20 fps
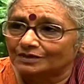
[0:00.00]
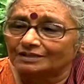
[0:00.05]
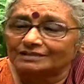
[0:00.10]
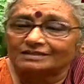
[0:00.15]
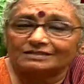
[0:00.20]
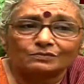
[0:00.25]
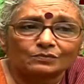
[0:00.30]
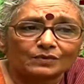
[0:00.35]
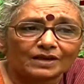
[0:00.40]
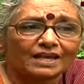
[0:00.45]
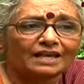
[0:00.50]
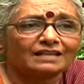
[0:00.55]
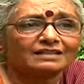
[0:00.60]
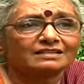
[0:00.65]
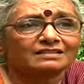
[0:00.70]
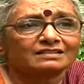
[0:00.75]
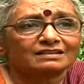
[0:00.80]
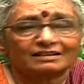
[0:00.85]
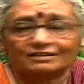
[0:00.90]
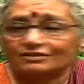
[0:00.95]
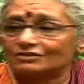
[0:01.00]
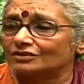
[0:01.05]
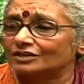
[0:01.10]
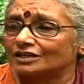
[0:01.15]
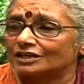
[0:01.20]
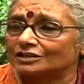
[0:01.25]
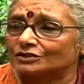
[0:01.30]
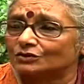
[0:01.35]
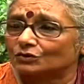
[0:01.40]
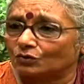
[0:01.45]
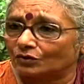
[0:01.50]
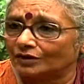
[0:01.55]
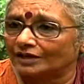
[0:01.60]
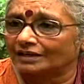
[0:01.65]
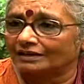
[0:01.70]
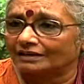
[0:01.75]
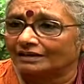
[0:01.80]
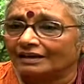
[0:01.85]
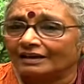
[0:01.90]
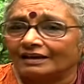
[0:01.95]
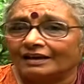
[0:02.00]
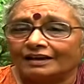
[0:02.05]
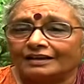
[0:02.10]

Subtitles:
with the way this country is going